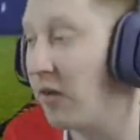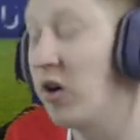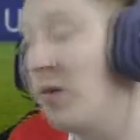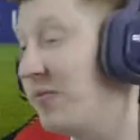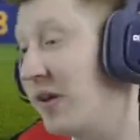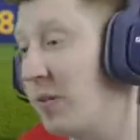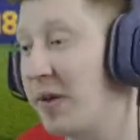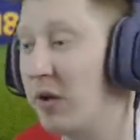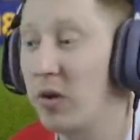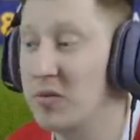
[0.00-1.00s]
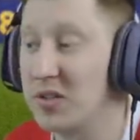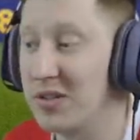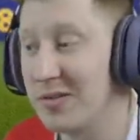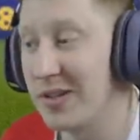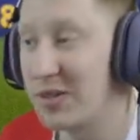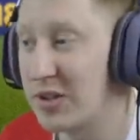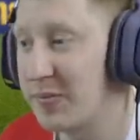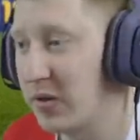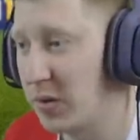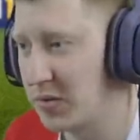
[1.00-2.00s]
I've got... There are better options. There are
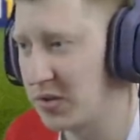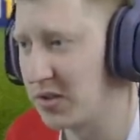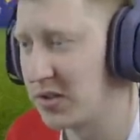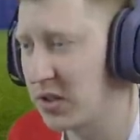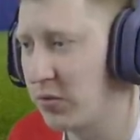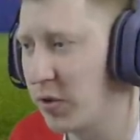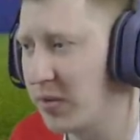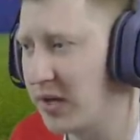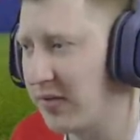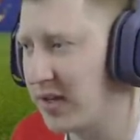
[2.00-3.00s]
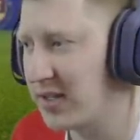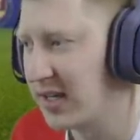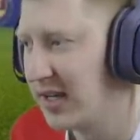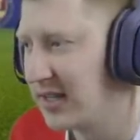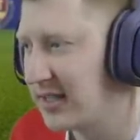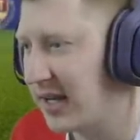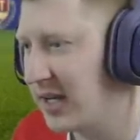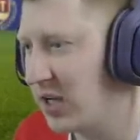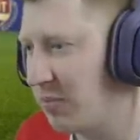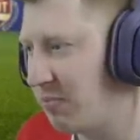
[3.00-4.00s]
just better options. So Ruben Neves,
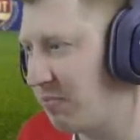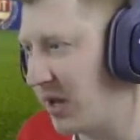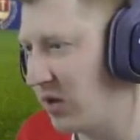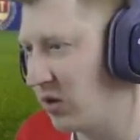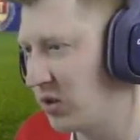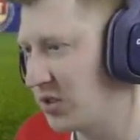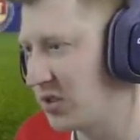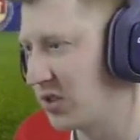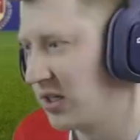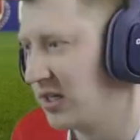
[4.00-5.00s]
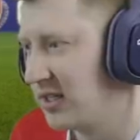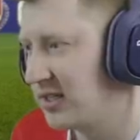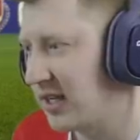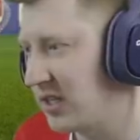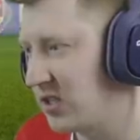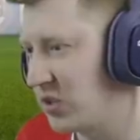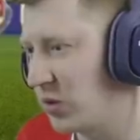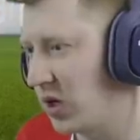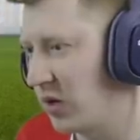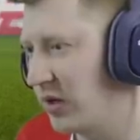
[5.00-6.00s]
Danny Ceballos, Denis
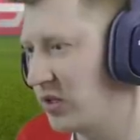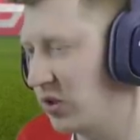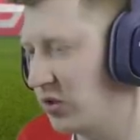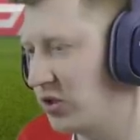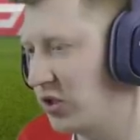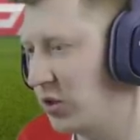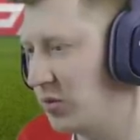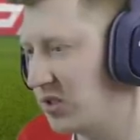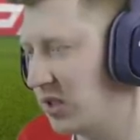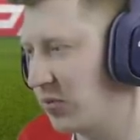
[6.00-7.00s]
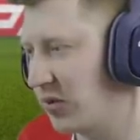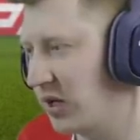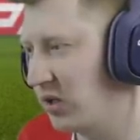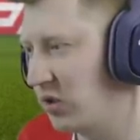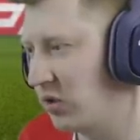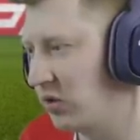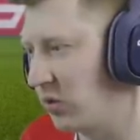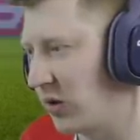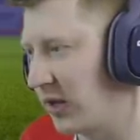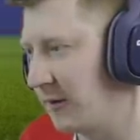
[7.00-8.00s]
Suarez, Ozzy Cyprien,
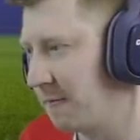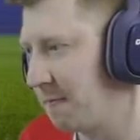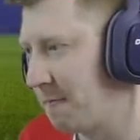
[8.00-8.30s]
Gundogan.